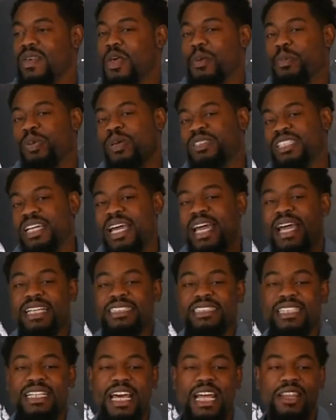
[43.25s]
Put your
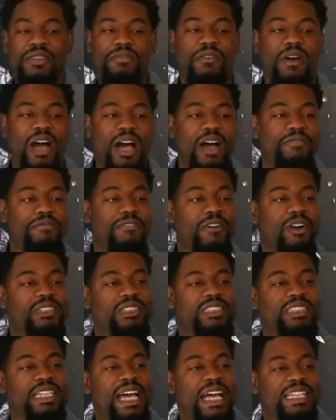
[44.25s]
hands together for our
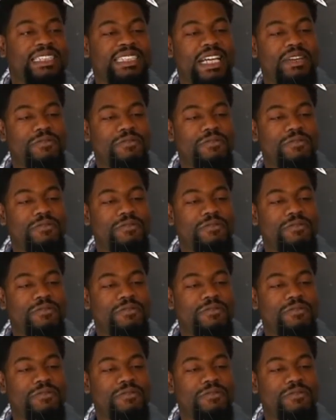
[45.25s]
first guest,